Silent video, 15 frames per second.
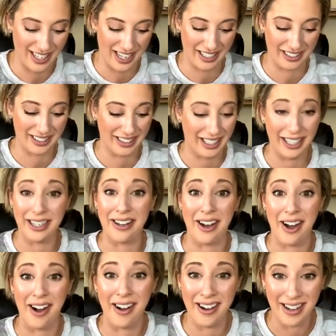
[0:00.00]
and get it
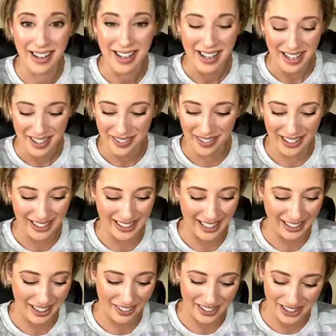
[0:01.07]
all because
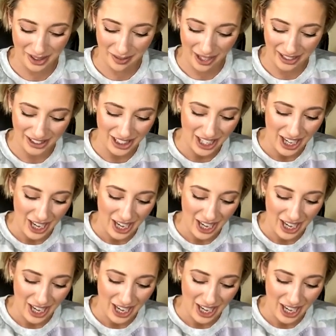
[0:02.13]
I love it so much.